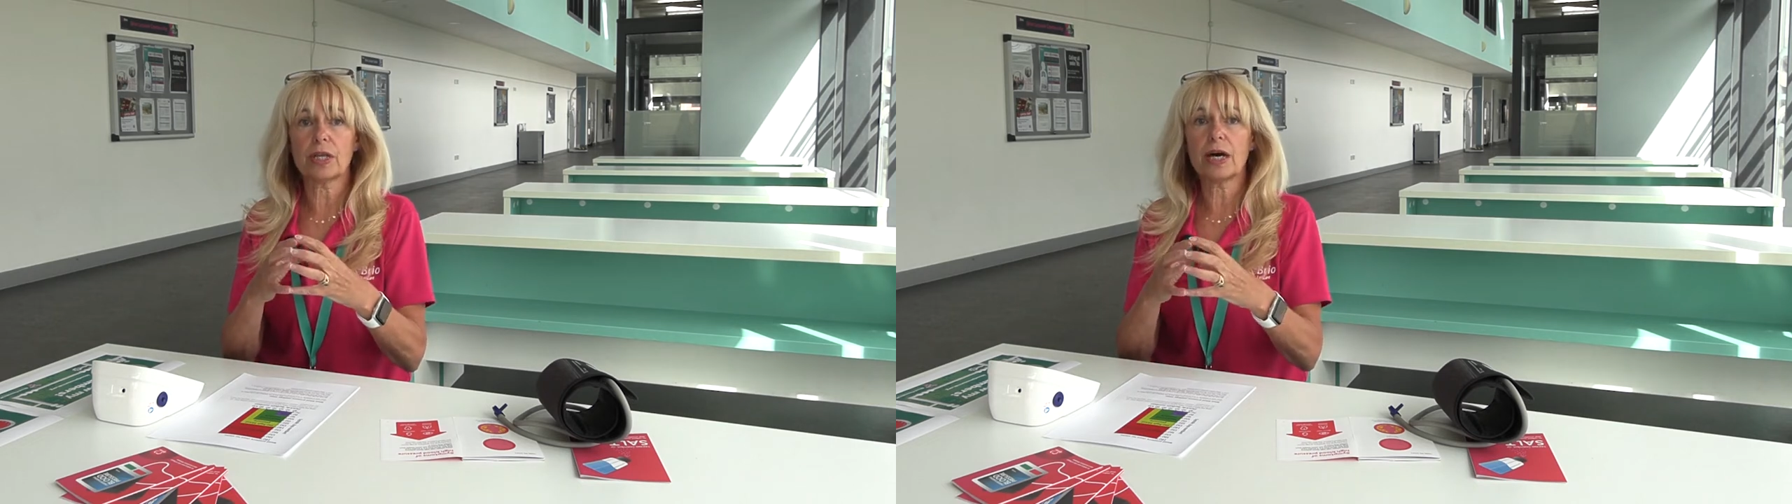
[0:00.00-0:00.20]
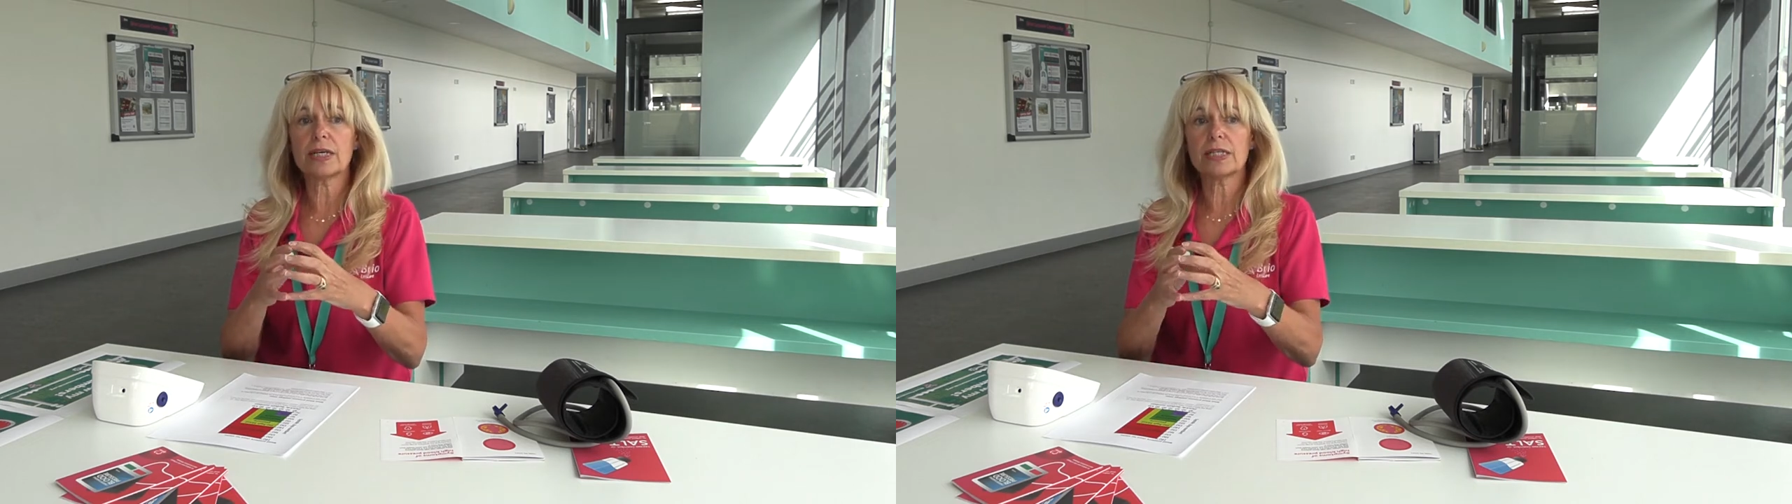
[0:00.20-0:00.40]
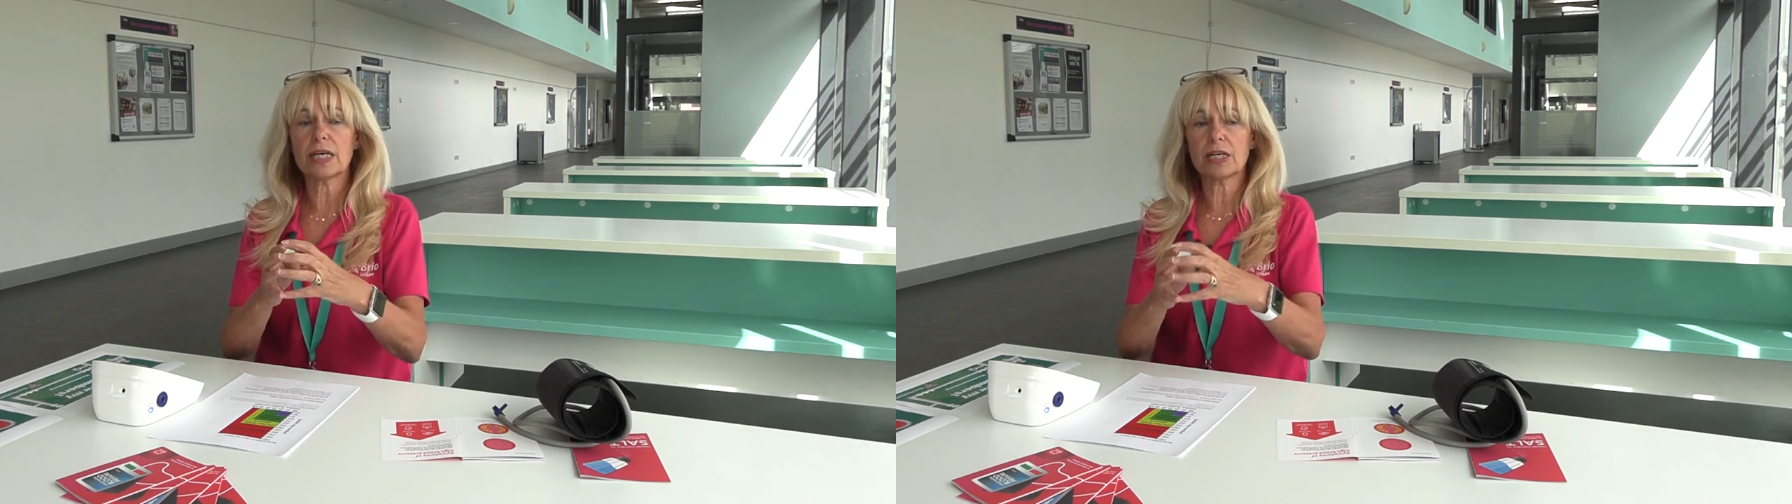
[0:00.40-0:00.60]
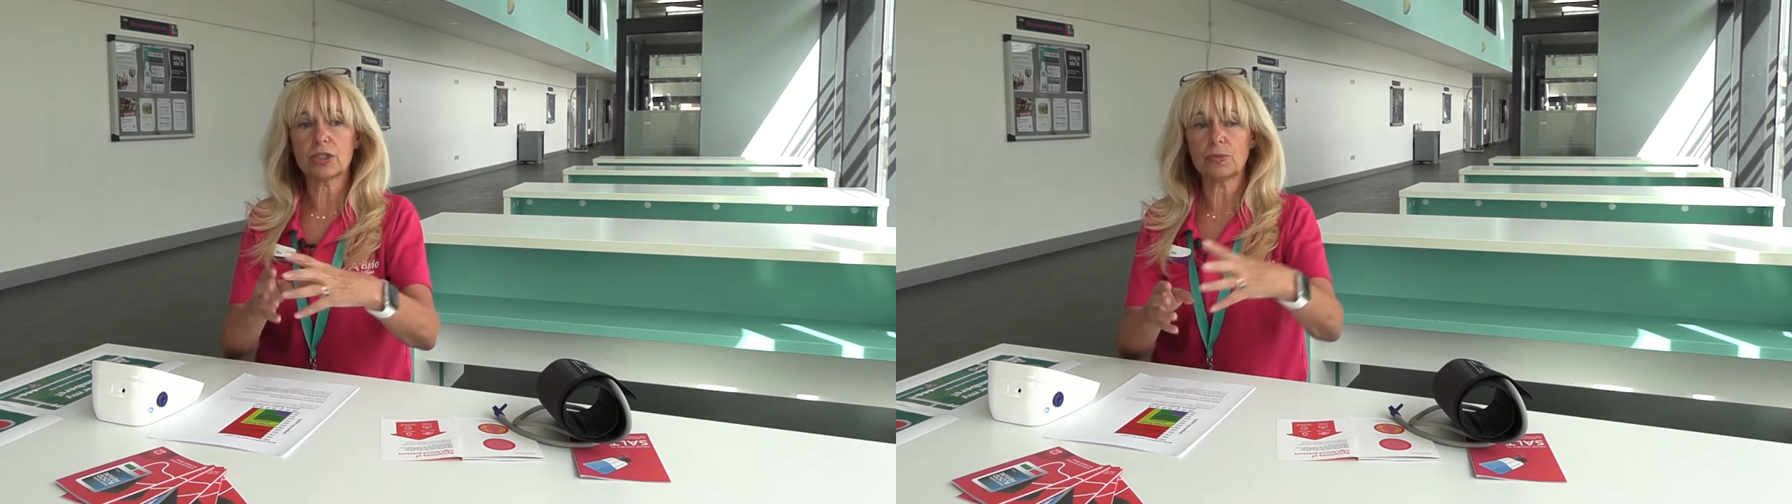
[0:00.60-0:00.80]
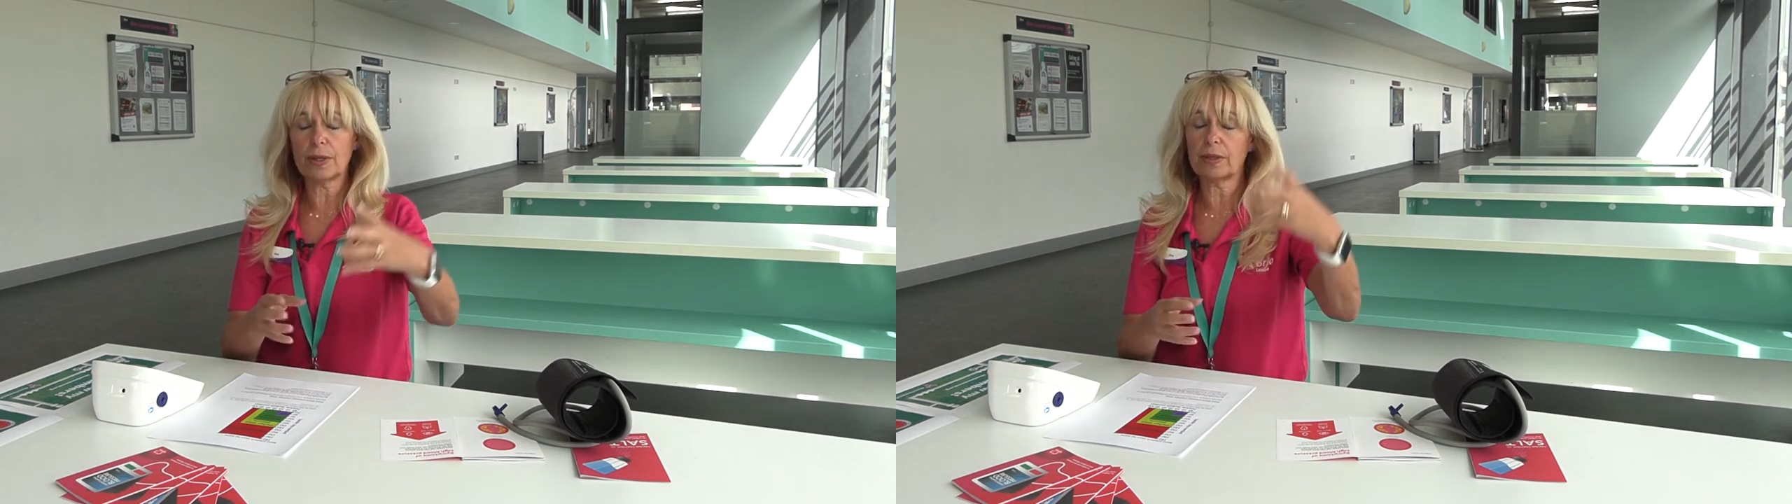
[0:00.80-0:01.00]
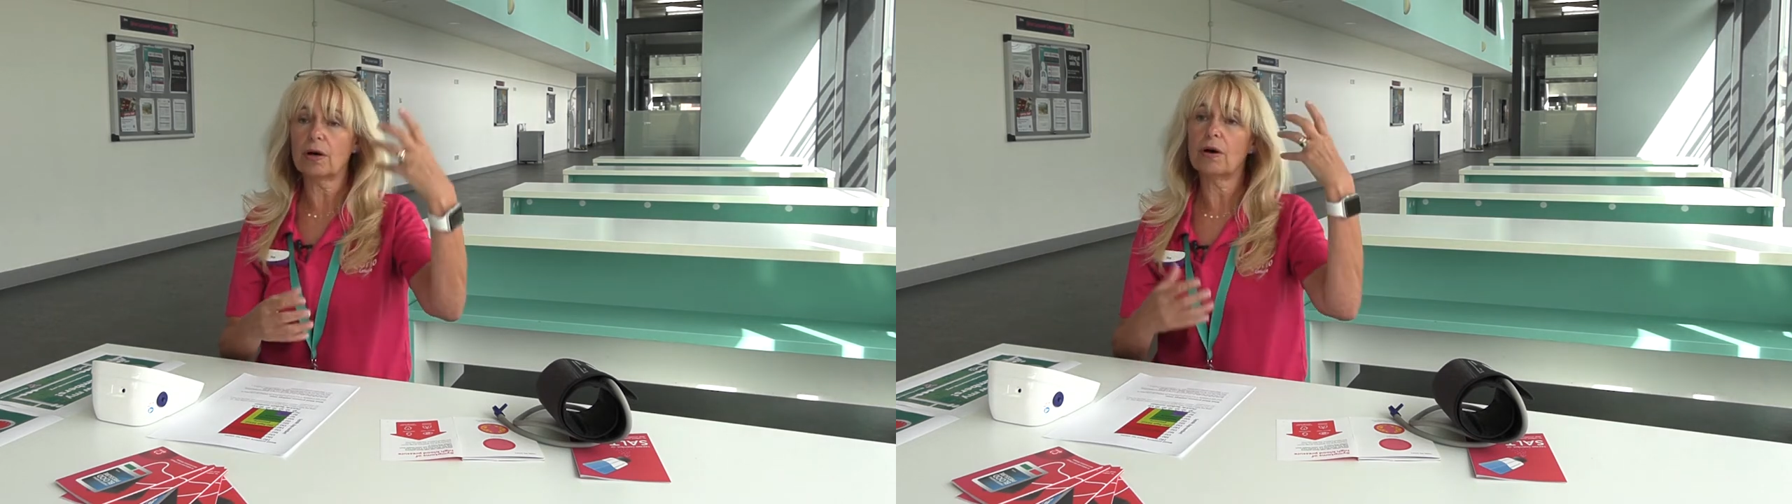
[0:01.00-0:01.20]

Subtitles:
That is actually when the